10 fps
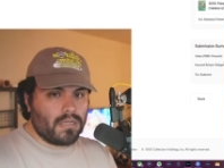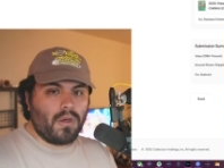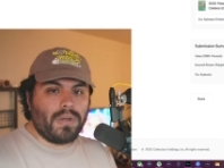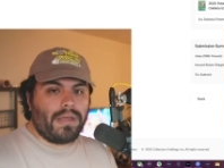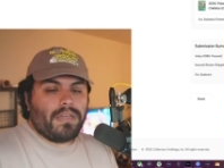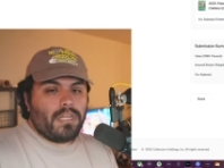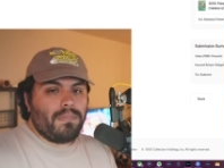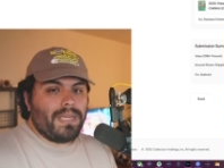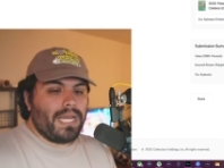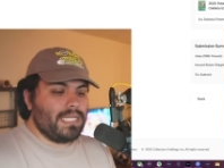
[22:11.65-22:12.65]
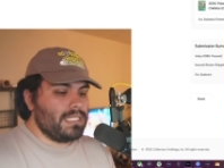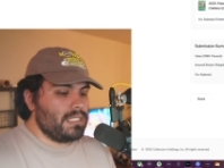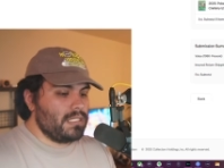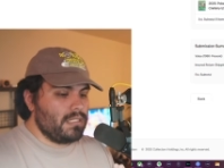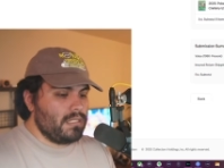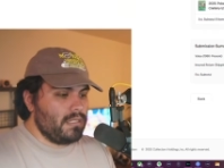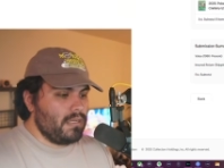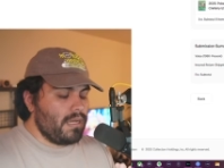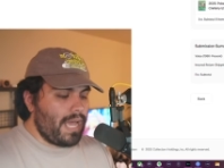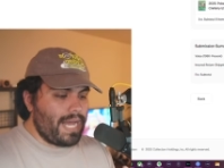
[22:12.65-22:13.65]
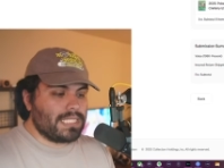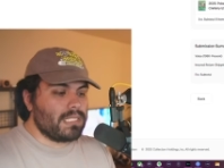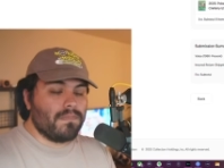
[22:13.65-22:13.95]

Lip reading: go down to UPS, ask